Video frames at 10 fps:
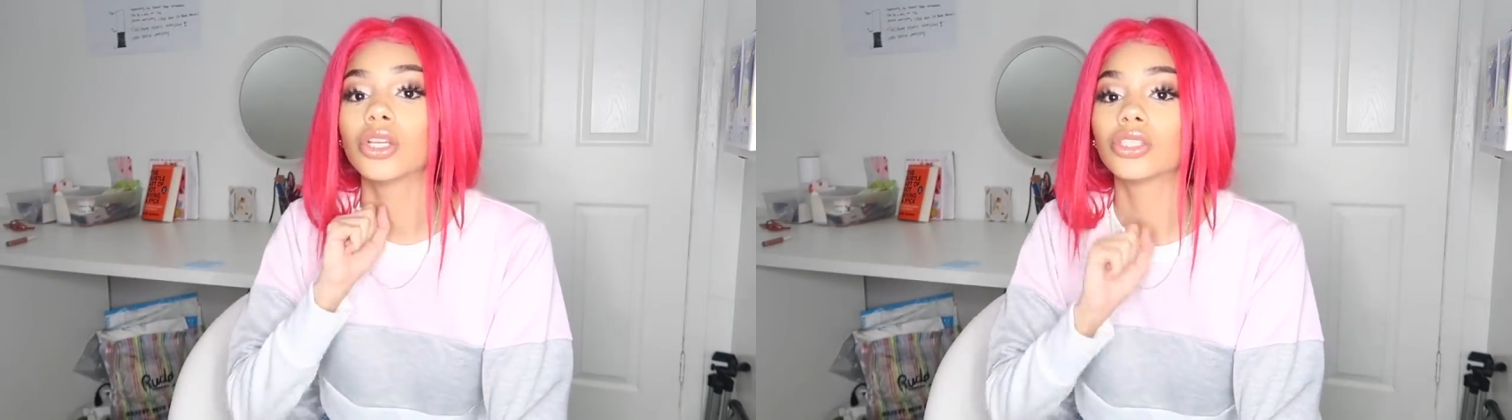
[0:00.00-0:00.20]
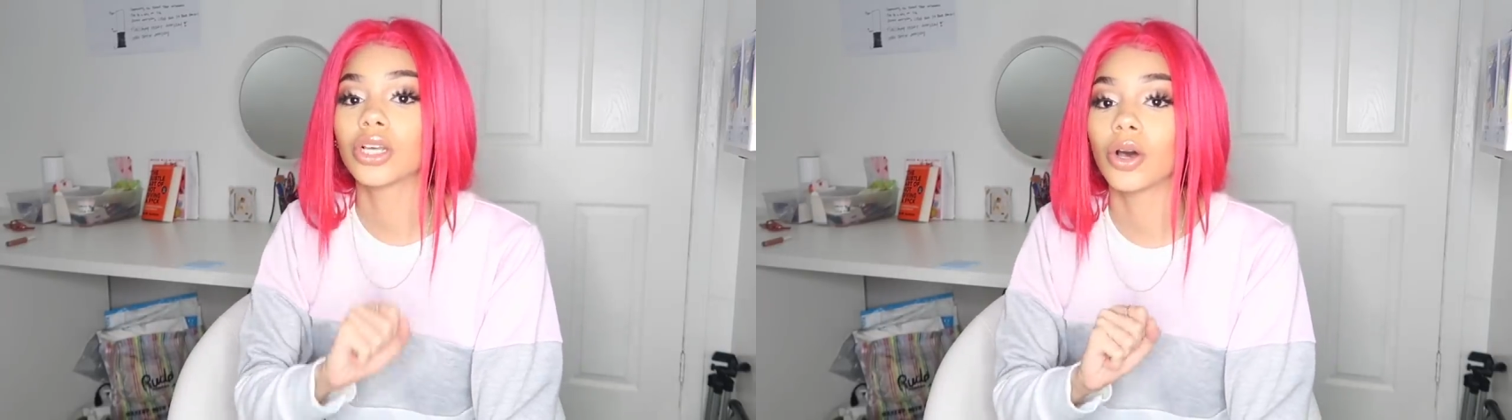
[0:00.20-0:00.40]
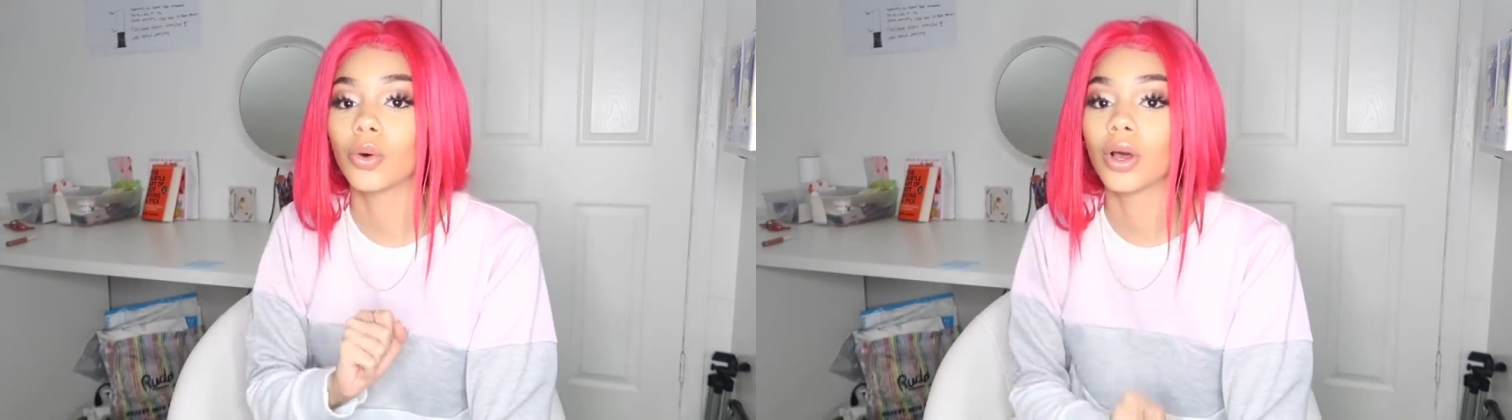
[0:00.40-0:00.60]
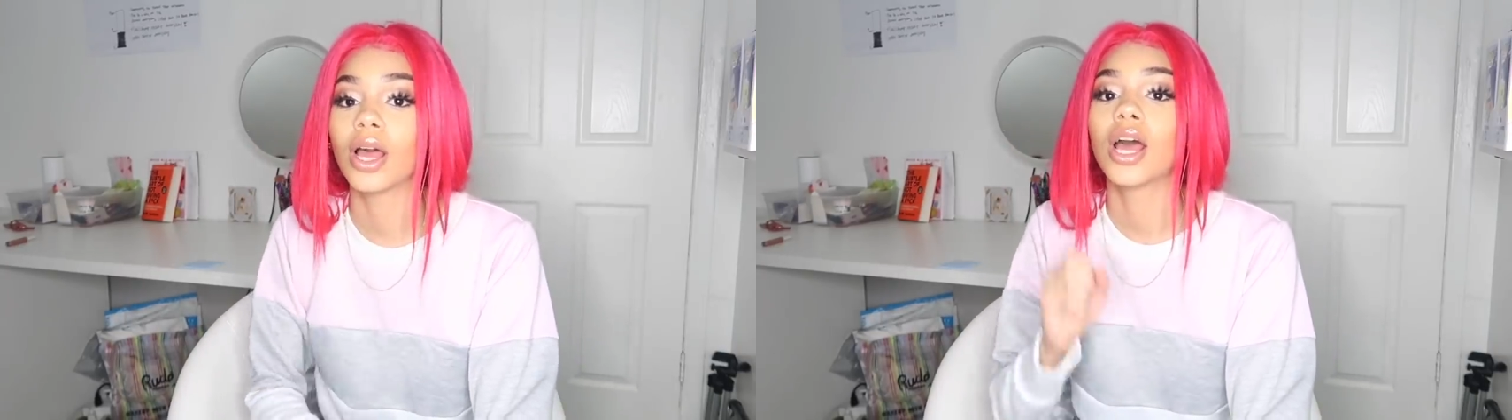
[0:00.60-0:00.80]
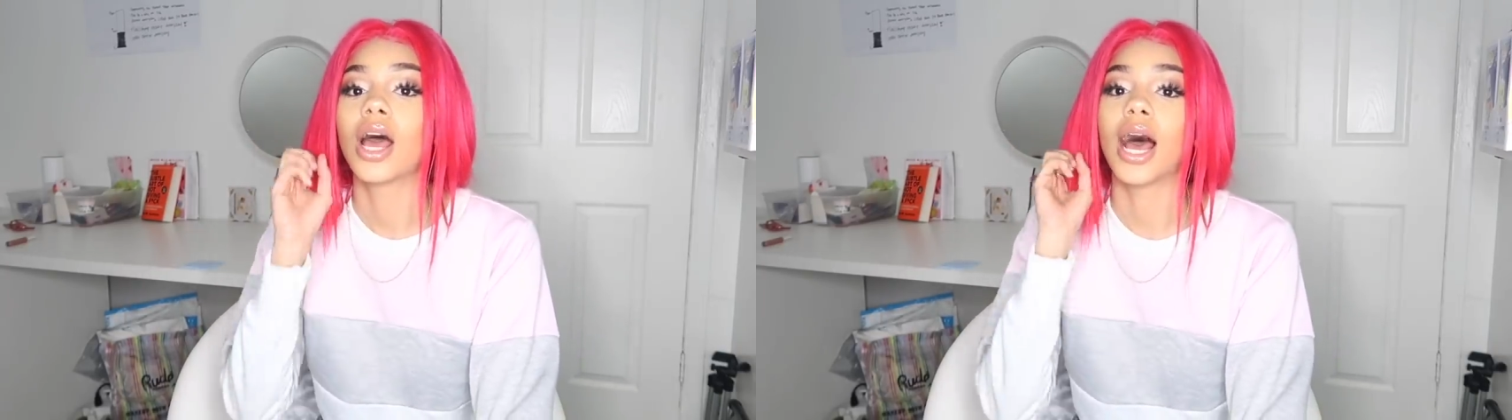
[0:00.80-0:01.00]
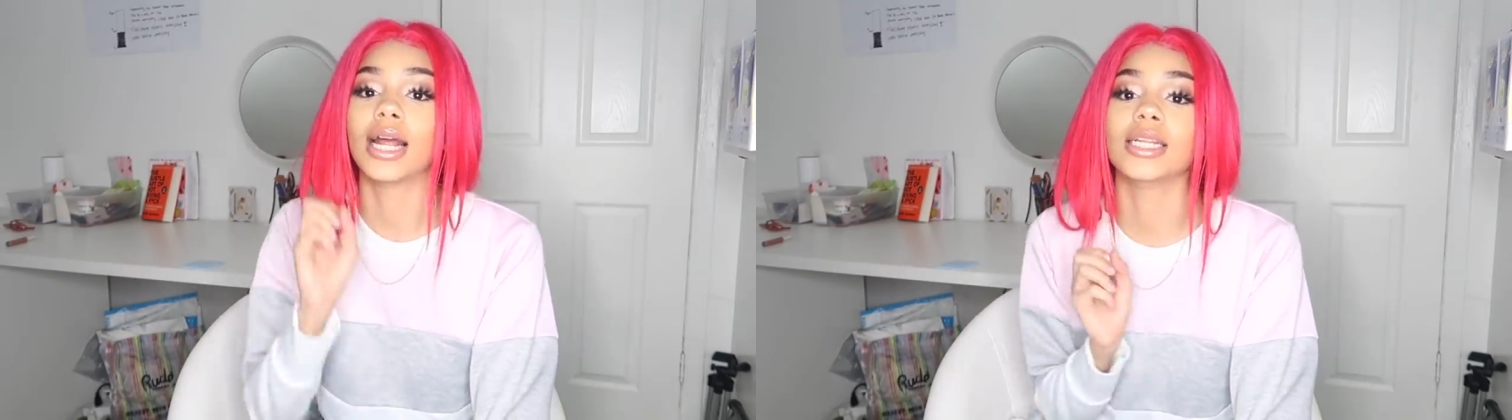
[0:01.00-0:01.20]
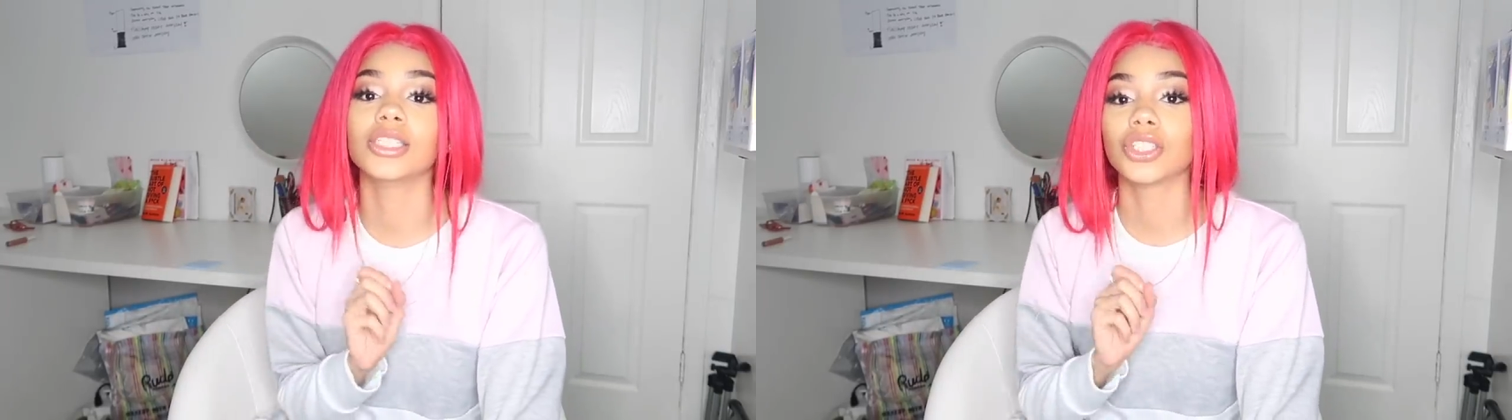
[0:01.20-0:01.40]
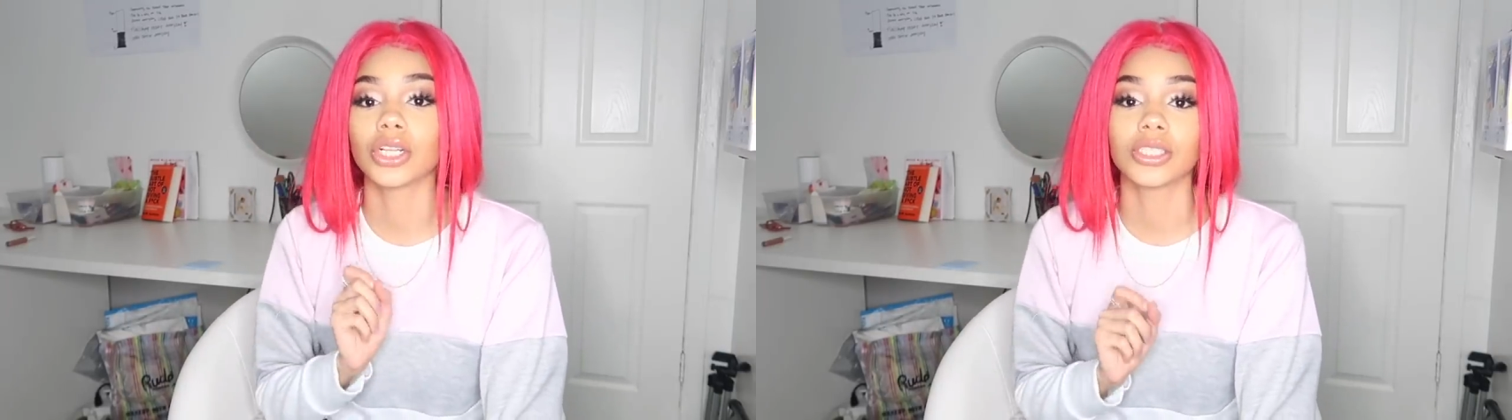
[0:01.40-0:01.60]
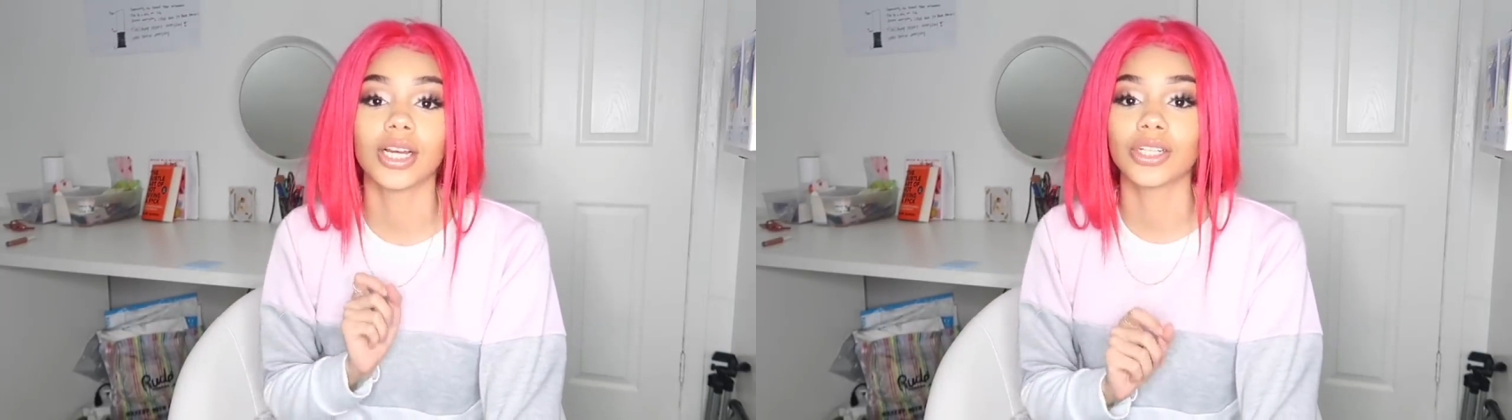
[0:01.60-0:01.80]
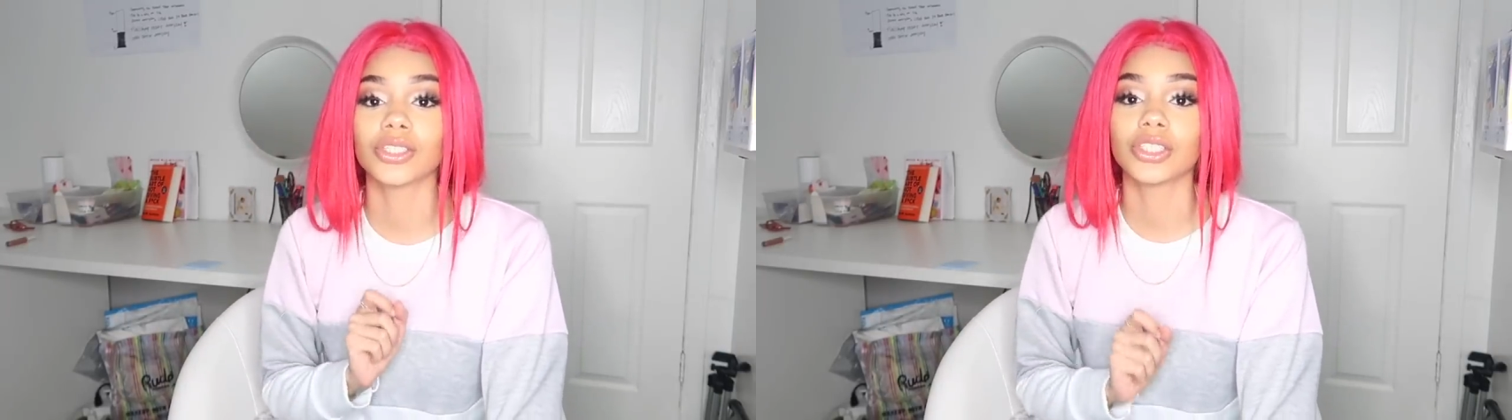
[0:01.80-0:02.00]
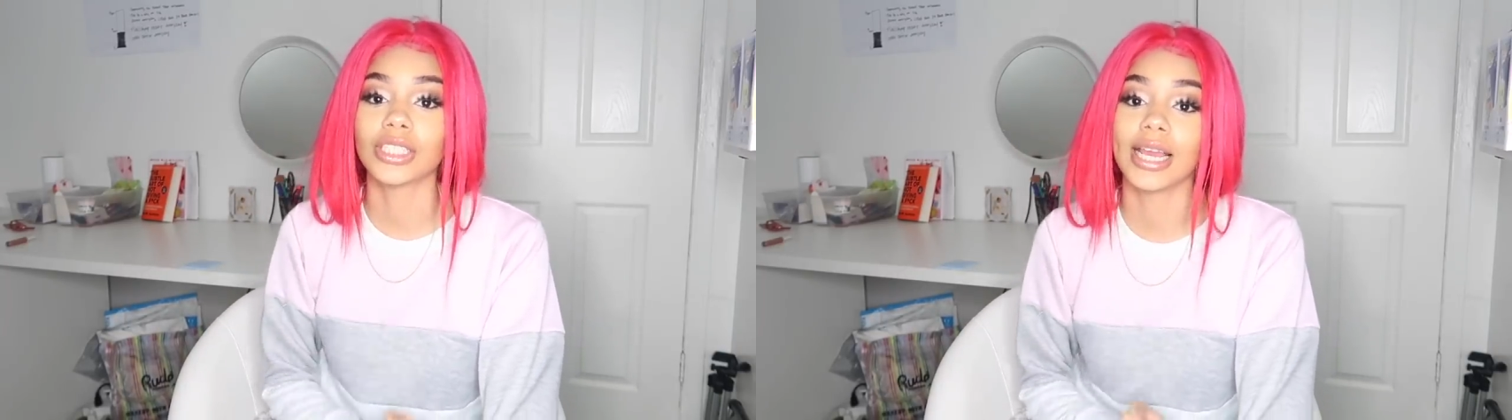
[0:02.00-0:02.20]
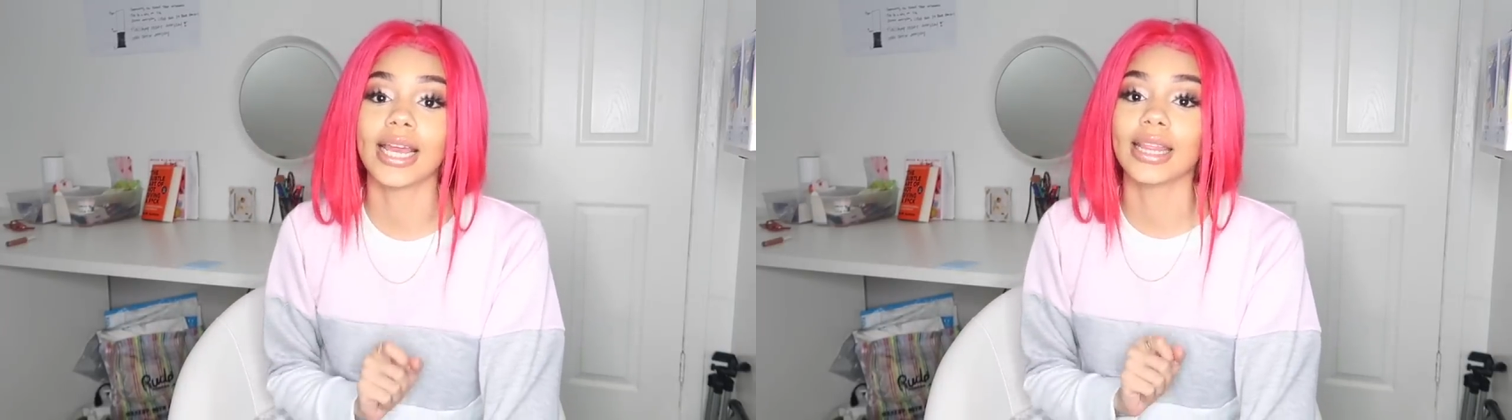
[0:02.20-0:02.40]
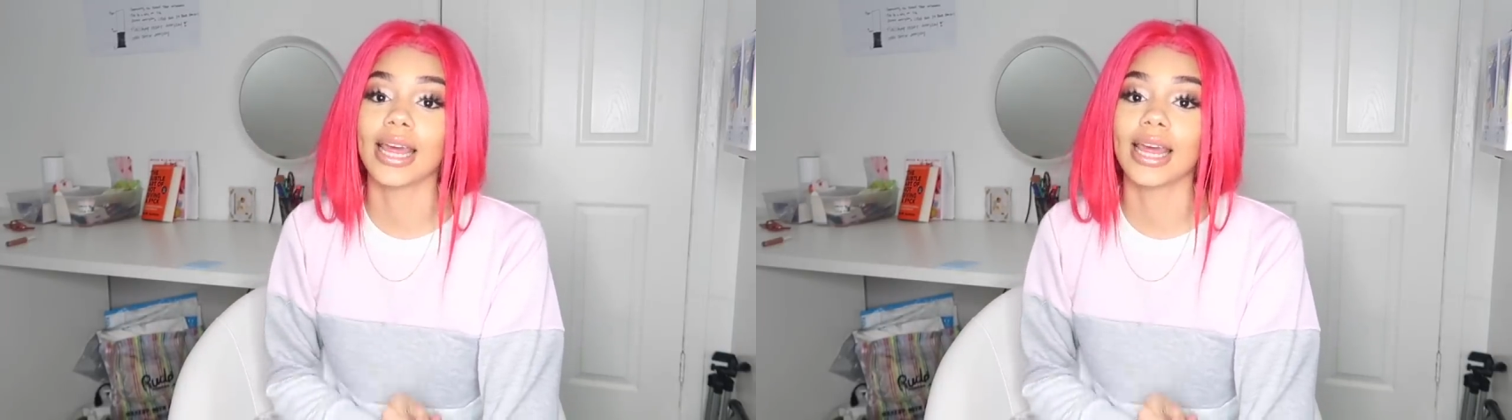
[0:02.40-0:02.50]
So I need y'all to understand